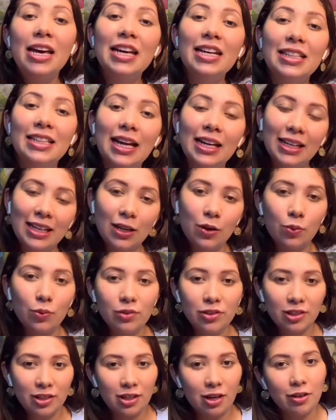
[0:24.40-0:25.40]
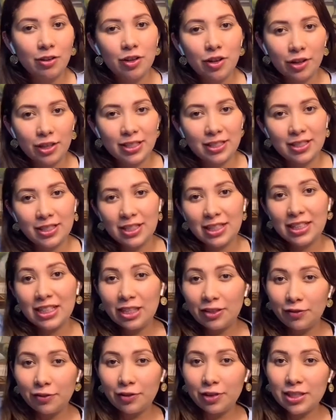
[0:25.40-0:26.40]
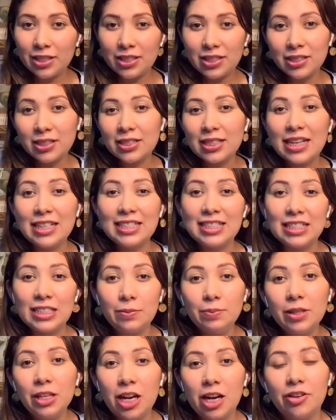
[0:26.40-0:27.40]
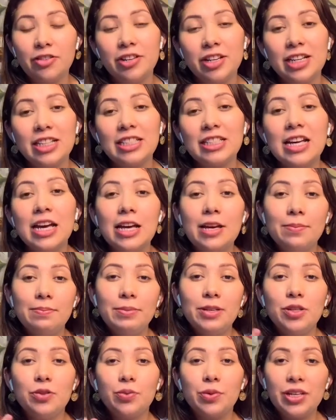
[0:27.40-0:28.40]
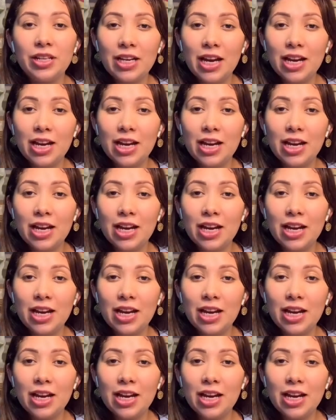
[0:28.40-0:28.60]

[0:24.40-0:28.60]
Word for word: that he will start noticing differences and similarities between